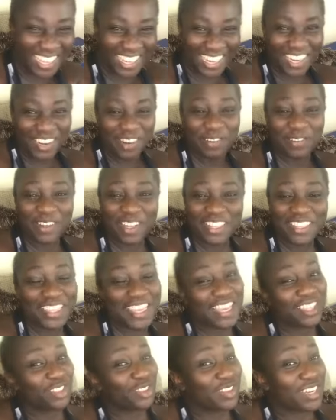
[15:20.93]
Well, the
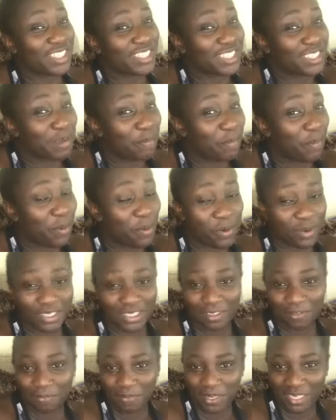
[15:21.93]
extra support
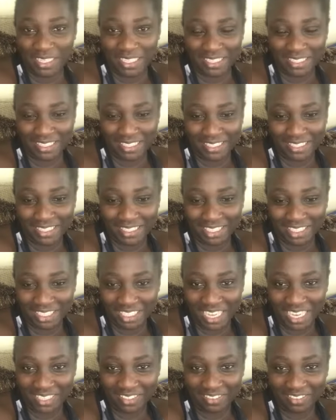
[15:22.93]
of being a teacher's
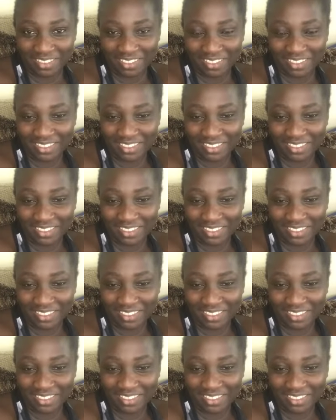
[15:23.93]
child,